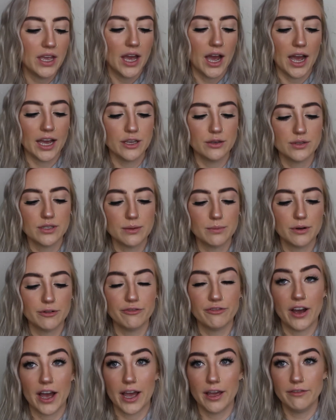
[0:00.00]
I use number
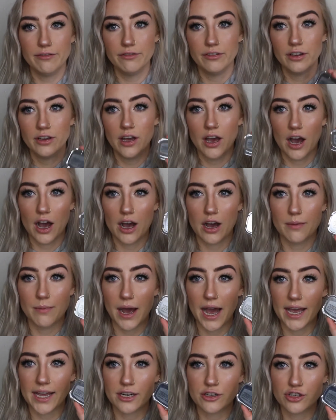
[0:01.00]
5.
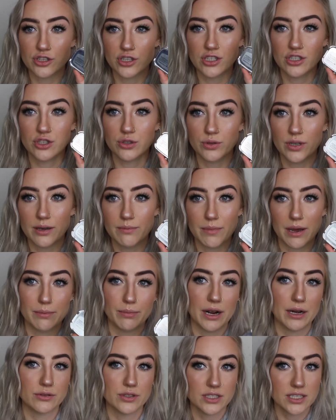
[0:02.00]
I actually do get my brows